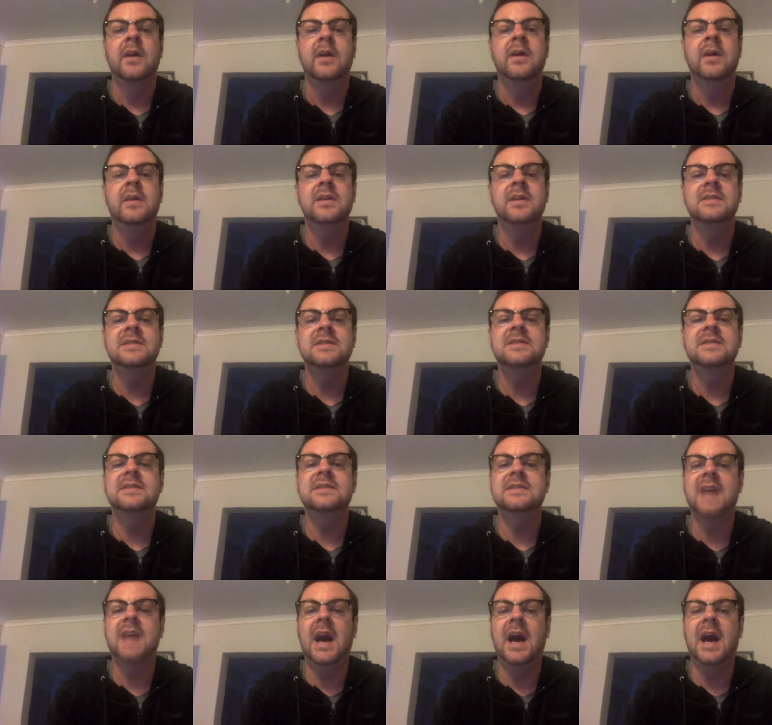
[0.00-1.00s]
This is a
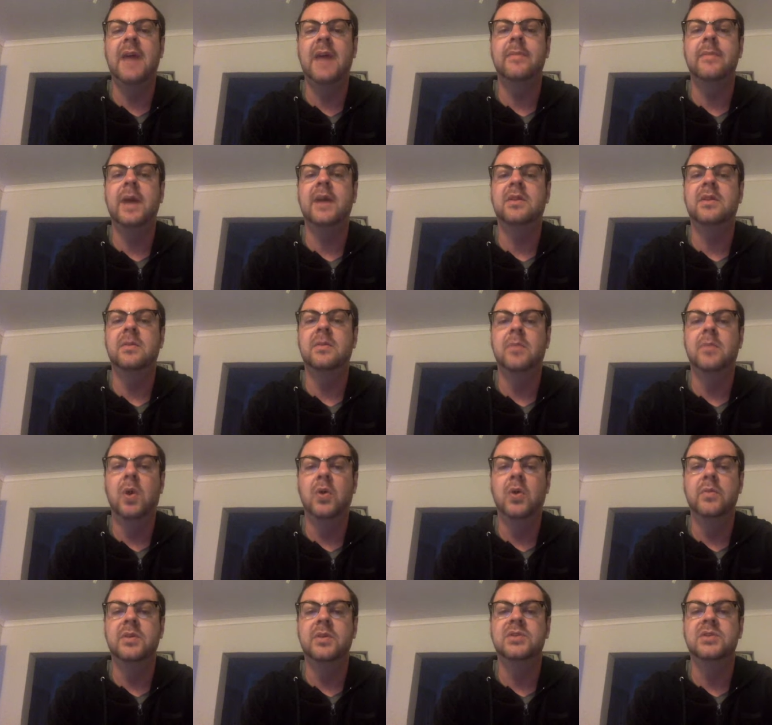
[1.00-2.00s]
time at the
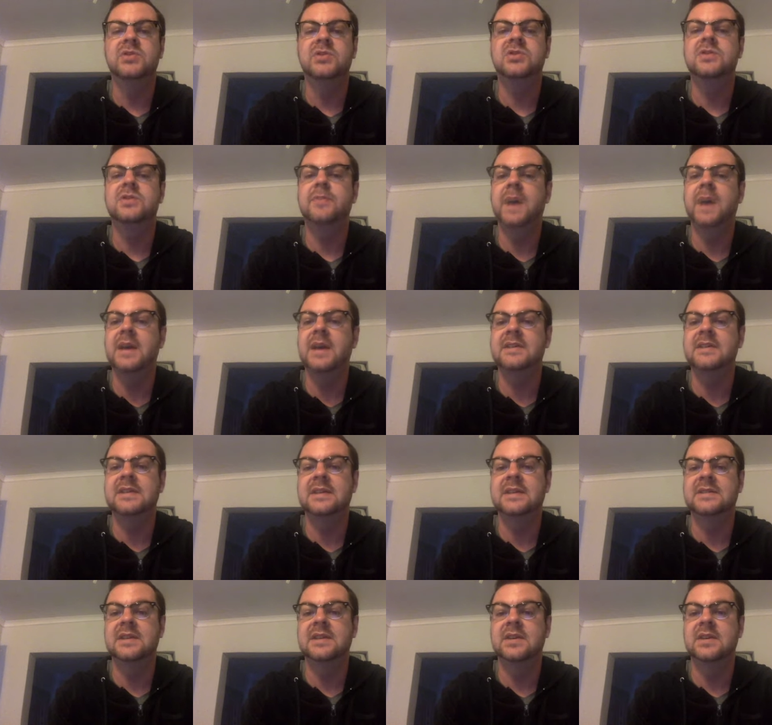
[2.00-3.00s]
moment to pace
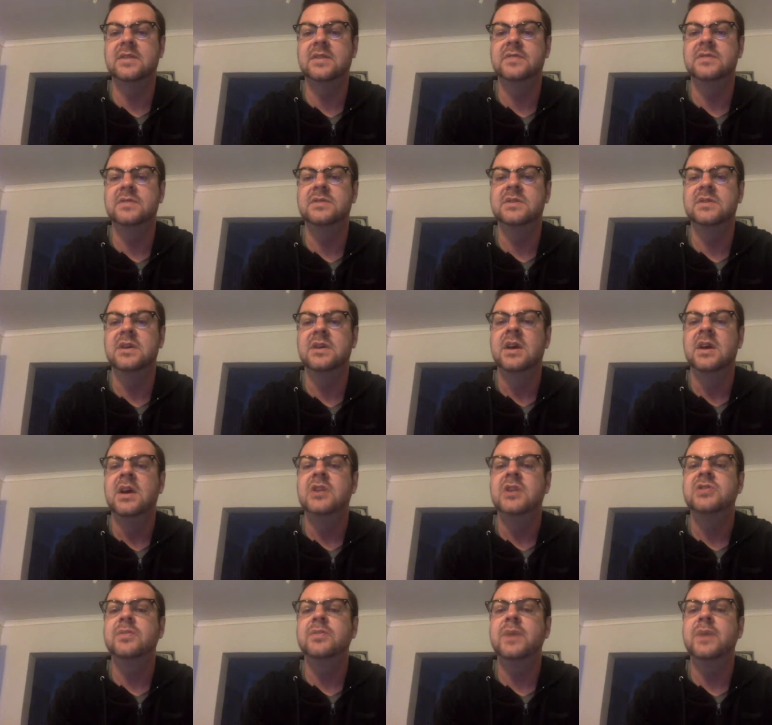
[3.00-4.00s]
ourselves,
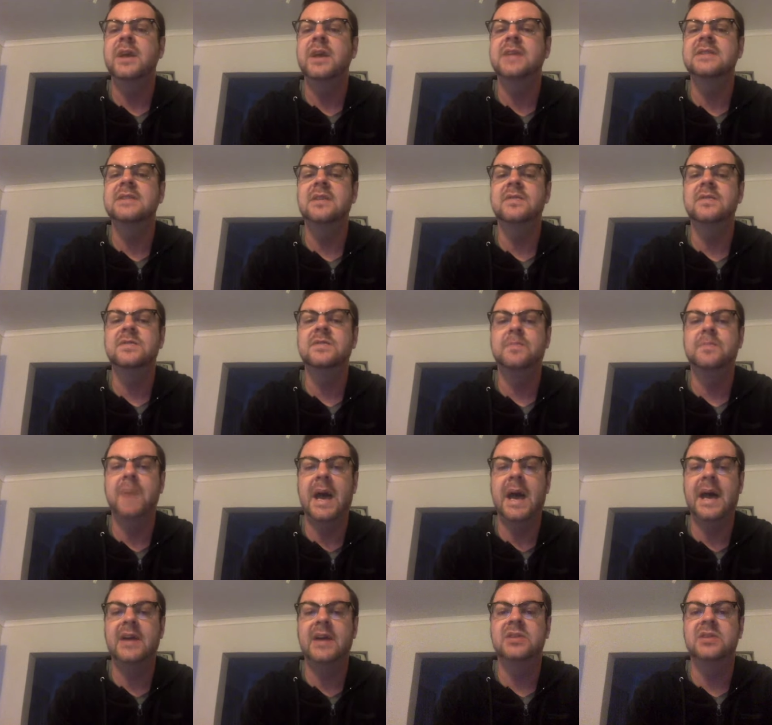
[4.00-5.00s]
to bring ourselves
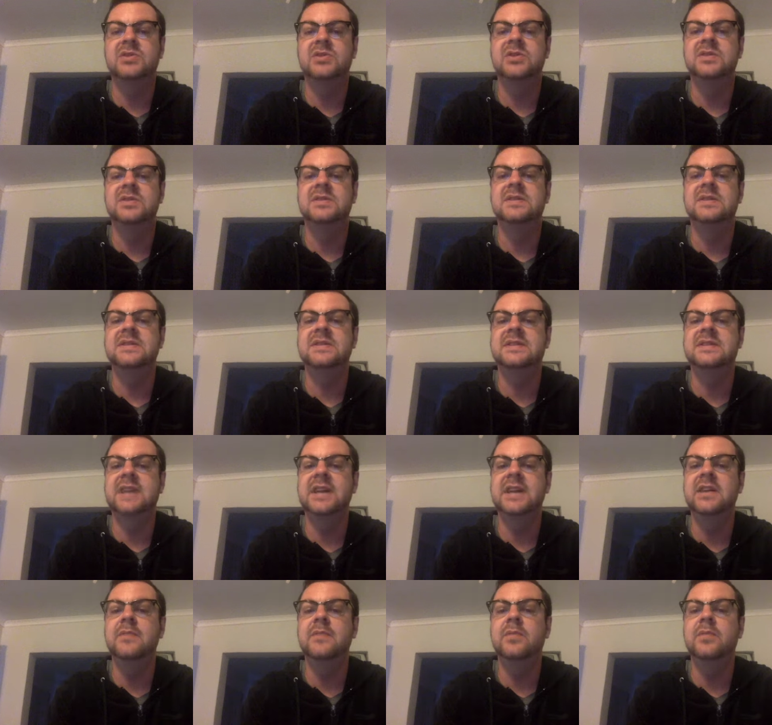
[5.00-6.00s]
back to
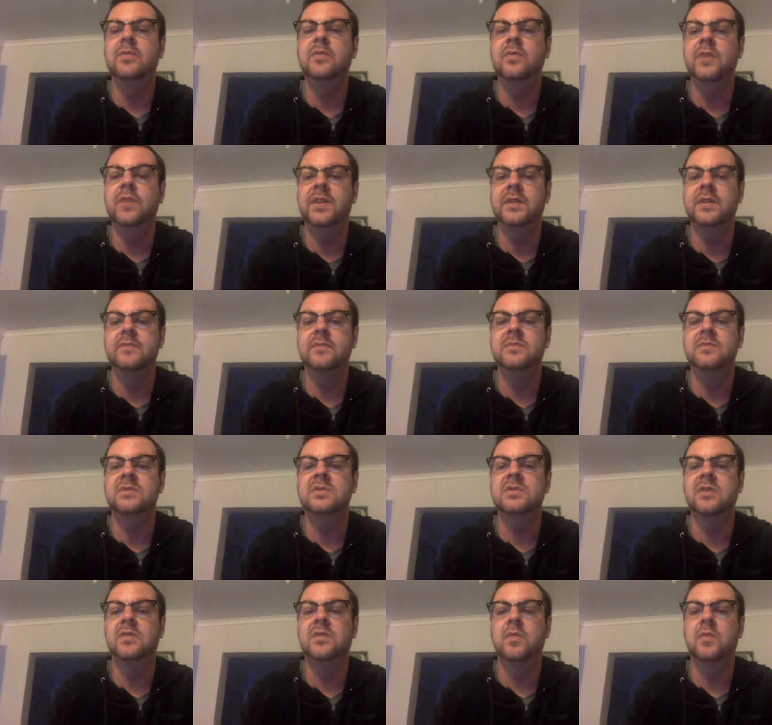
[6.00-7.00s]
sustainable rhythms
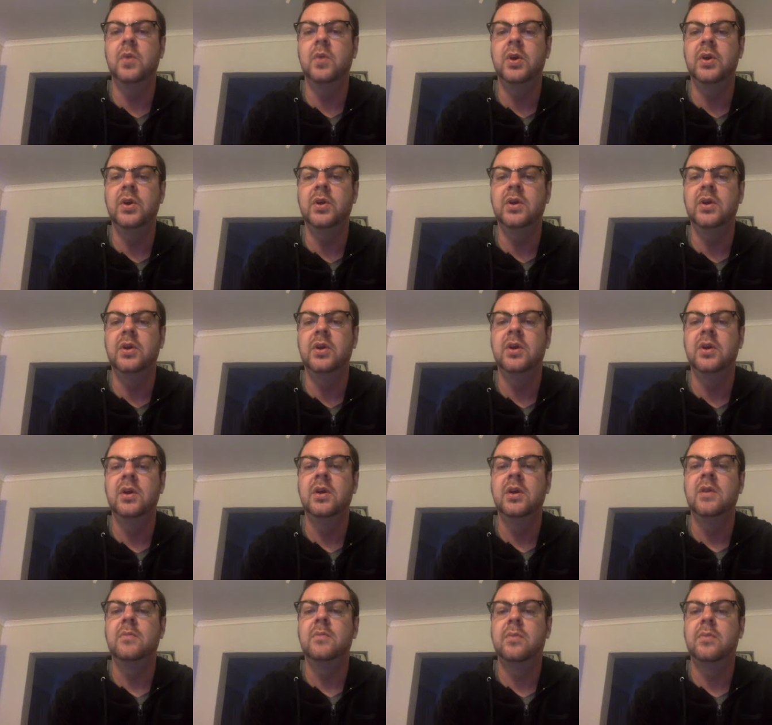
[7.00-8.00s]
of work,
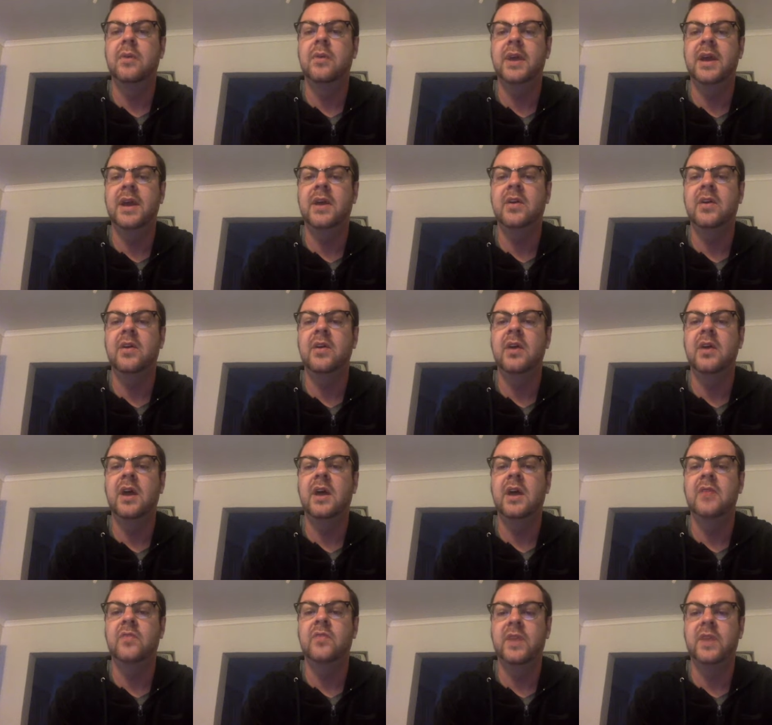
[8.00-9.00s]
prayer,
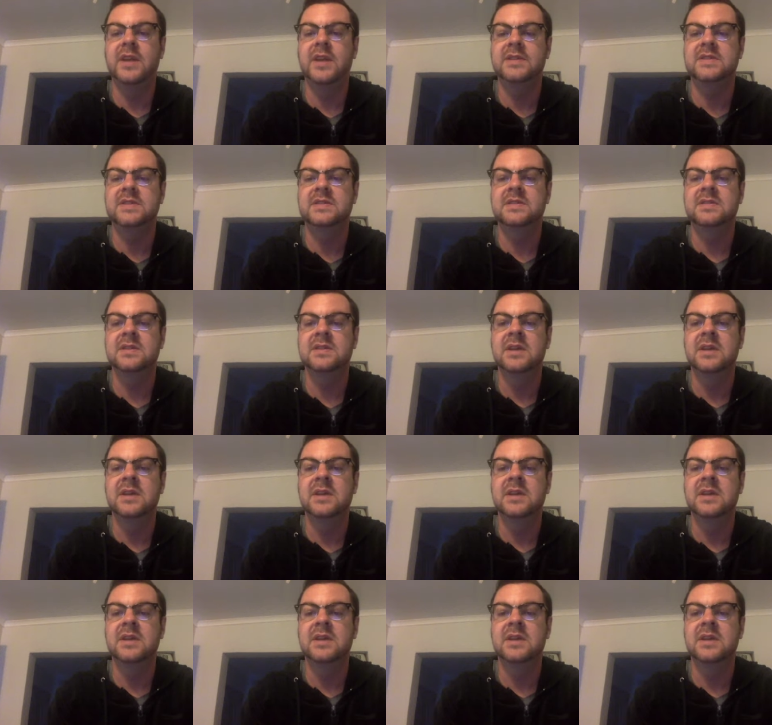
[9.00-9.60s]
and rest,